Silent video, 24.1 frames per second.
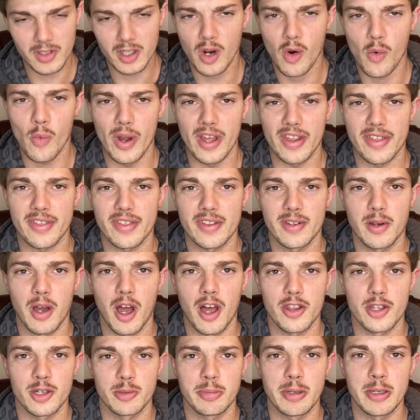with
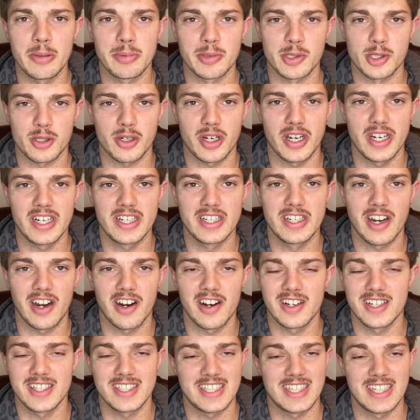other people's graded
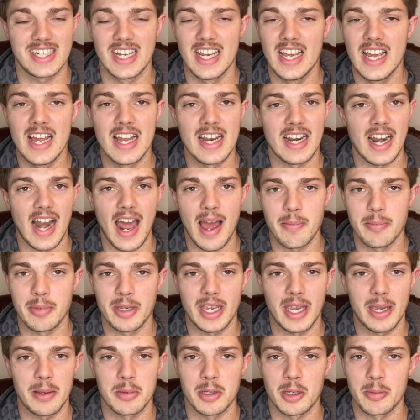cards and not being
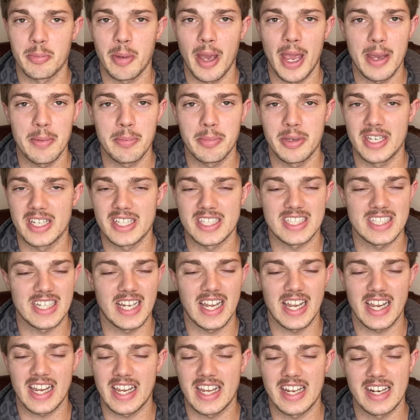able to pay
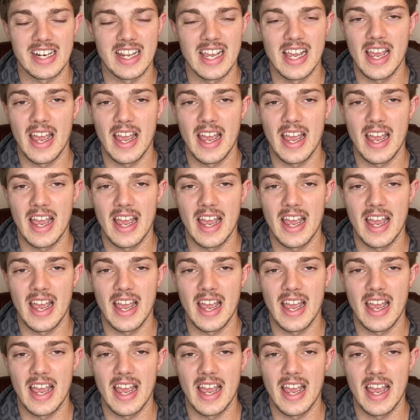PSA, and